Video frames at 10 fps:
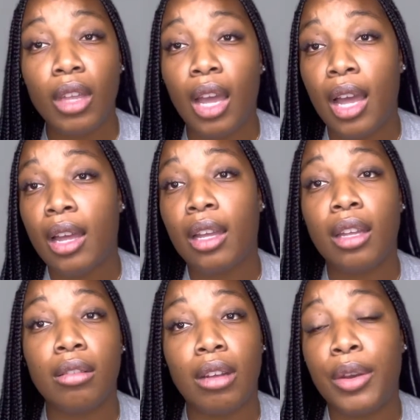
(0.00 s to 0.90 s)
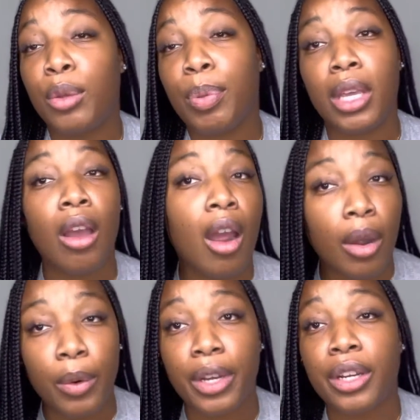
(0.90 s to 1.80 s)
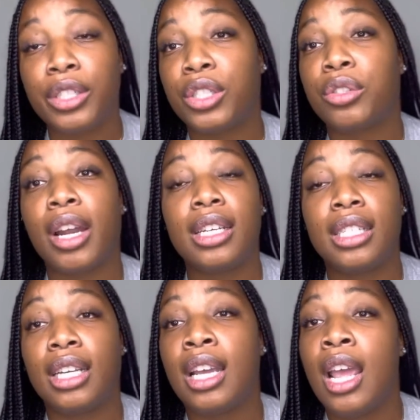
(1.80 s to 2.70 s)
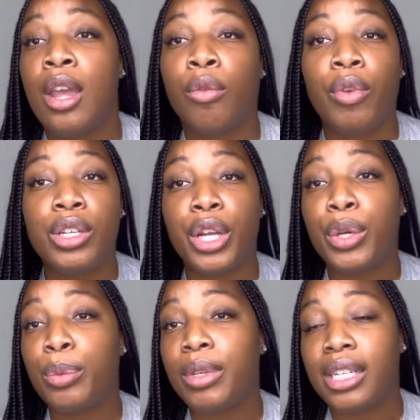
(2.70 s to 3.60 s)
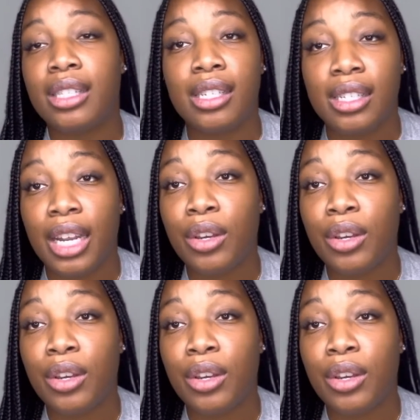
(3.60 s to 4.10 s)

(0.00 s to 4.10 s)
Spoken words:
a new PR, or you're just trying to reach a new distance in